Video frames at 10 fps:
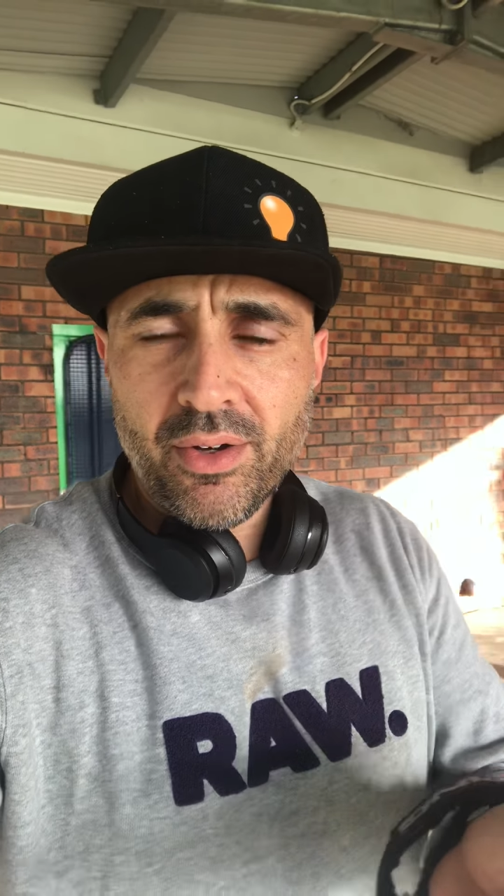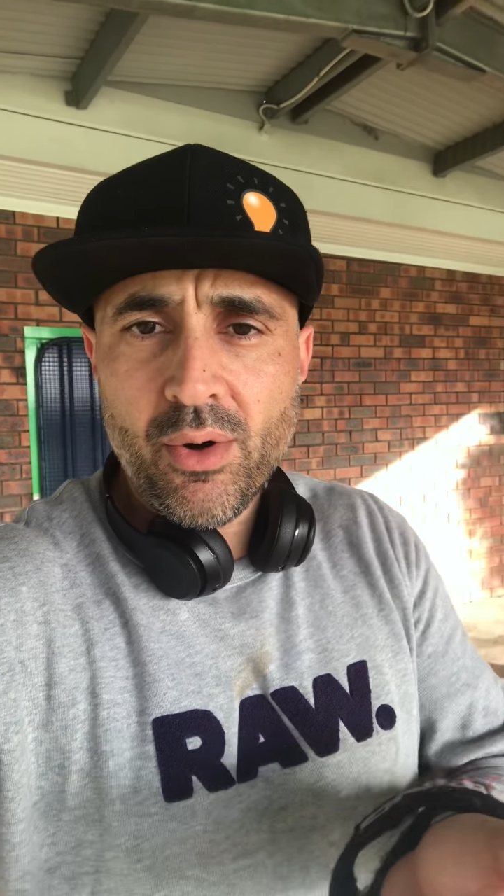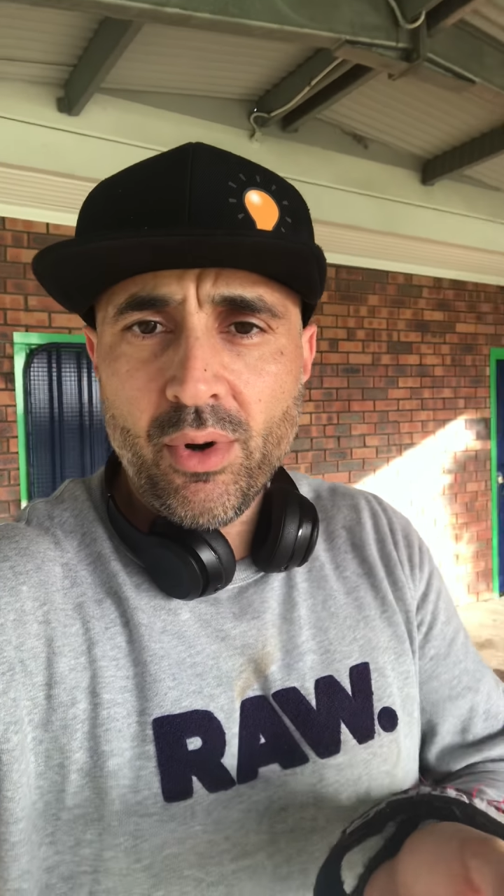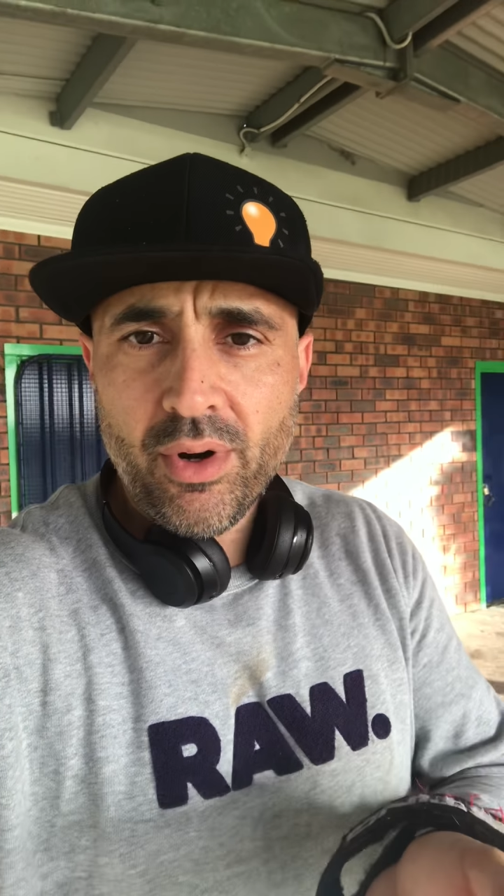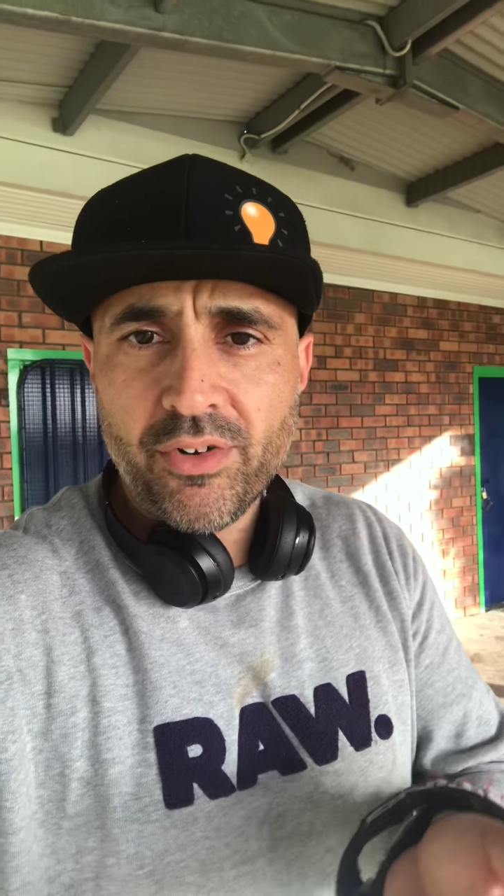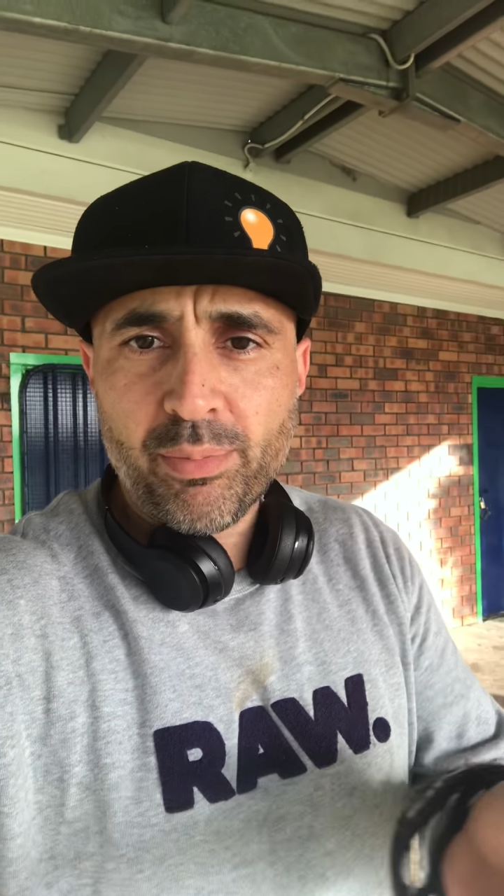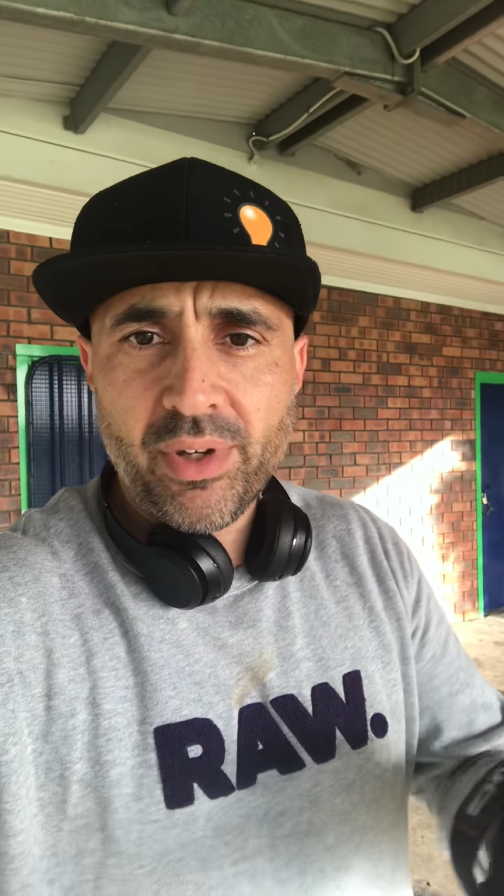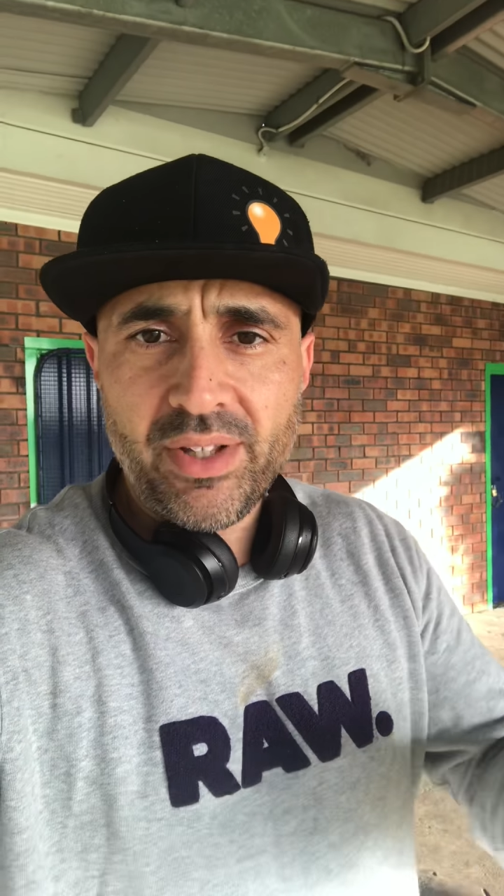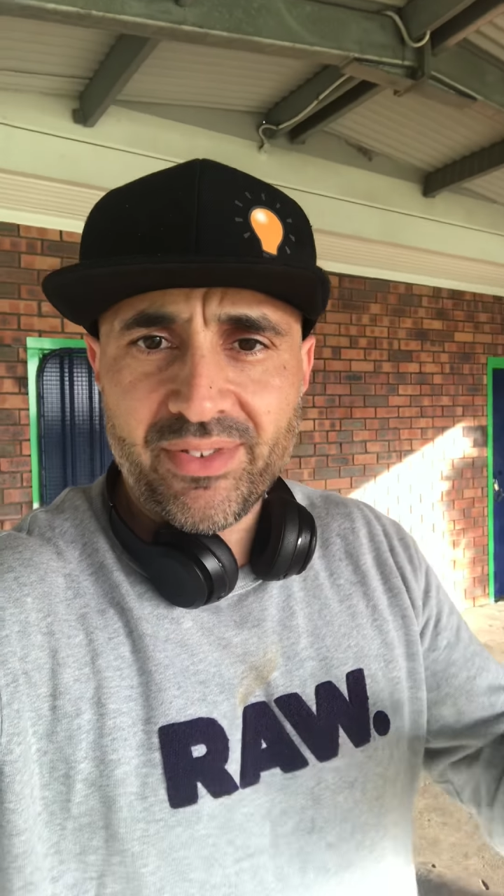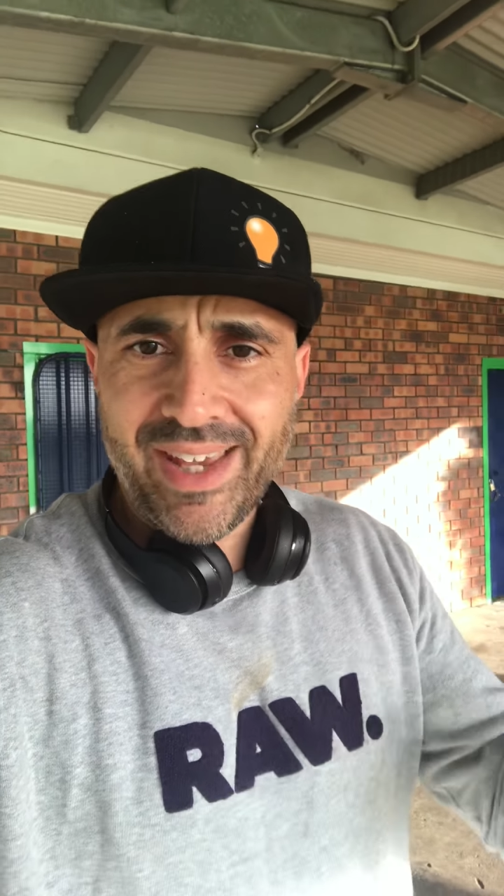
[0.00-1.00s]
No worries,
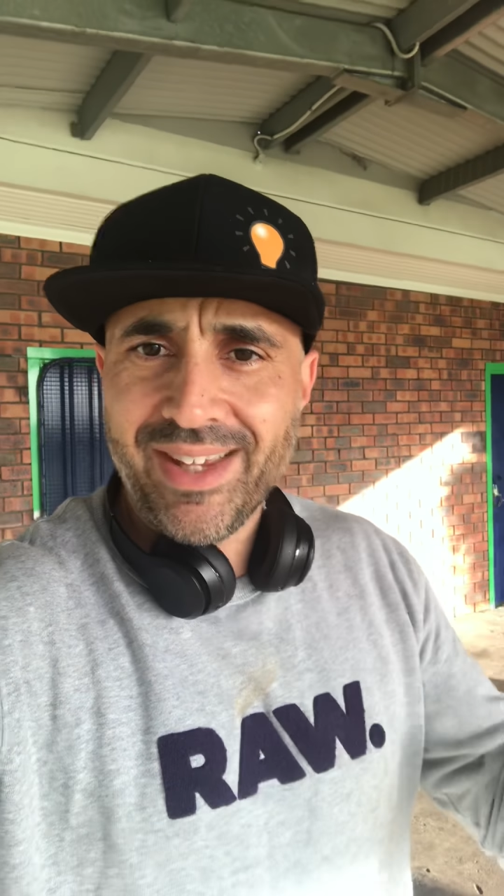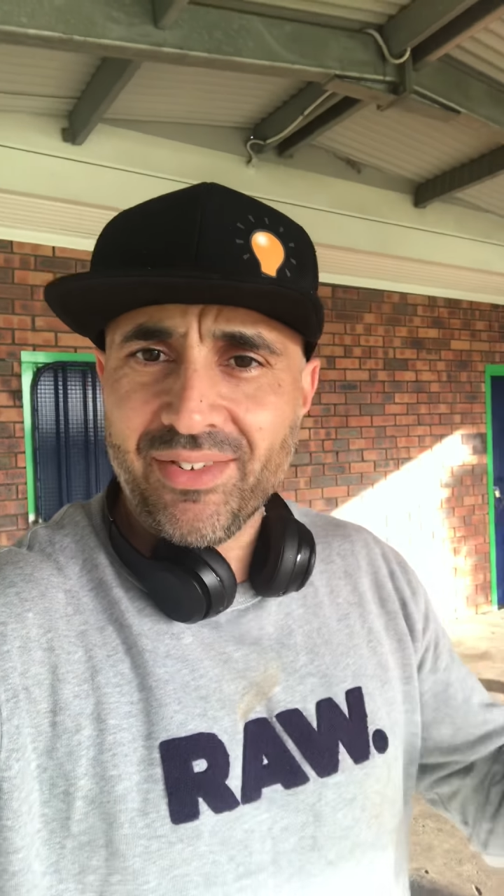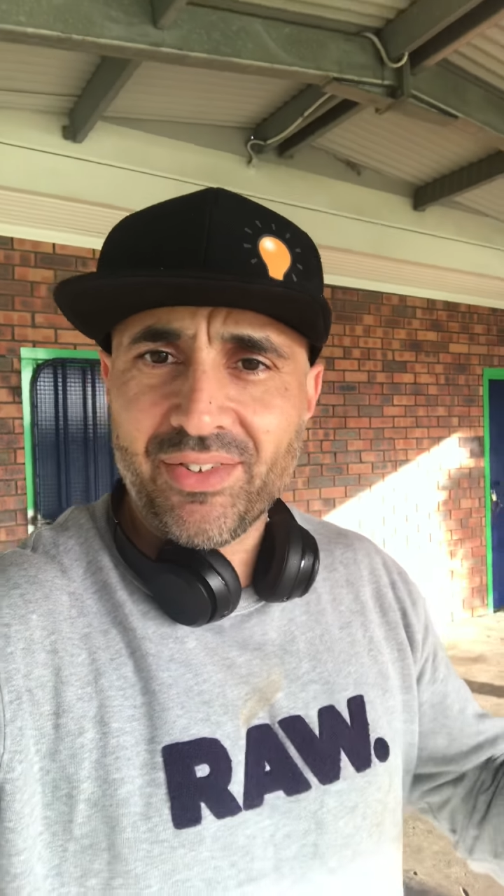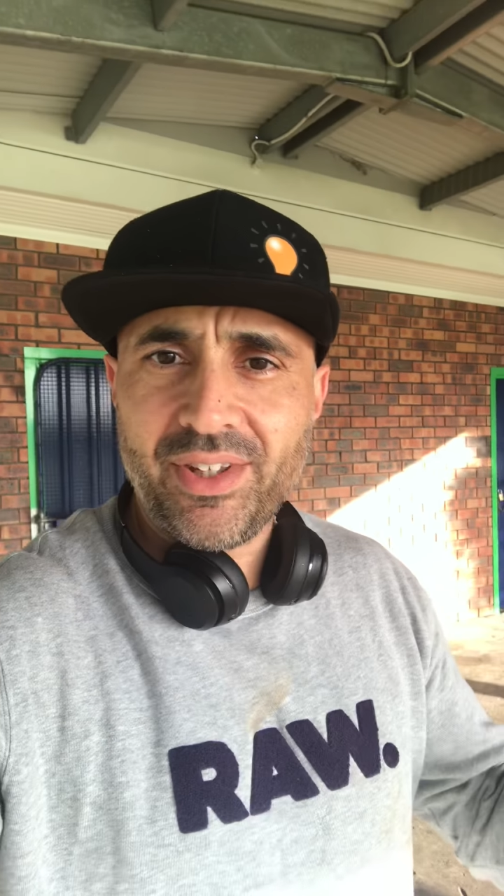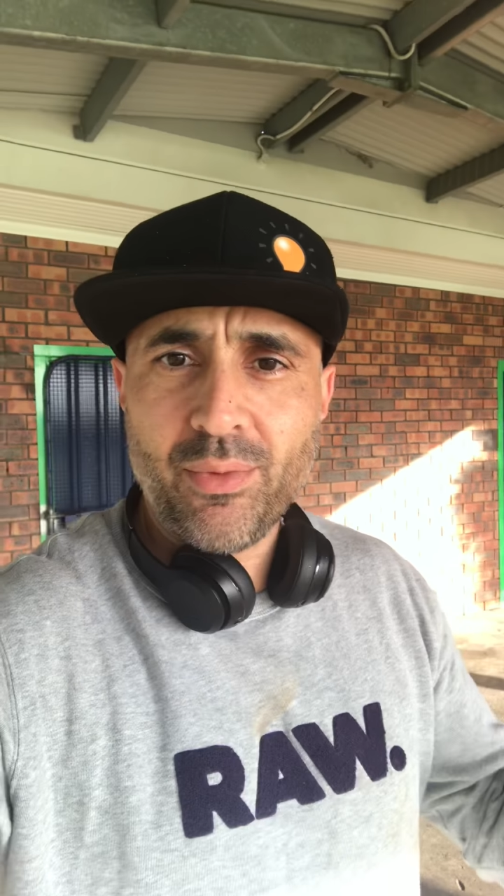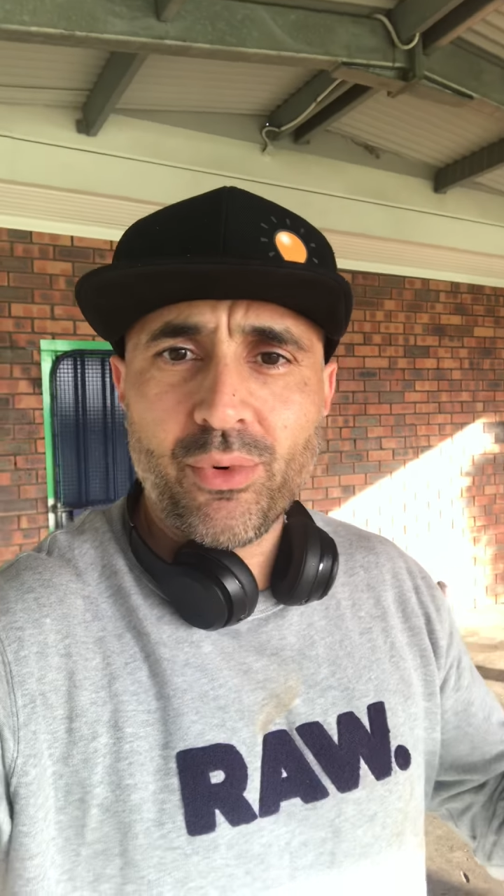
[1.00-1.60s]
Pete, take a seat.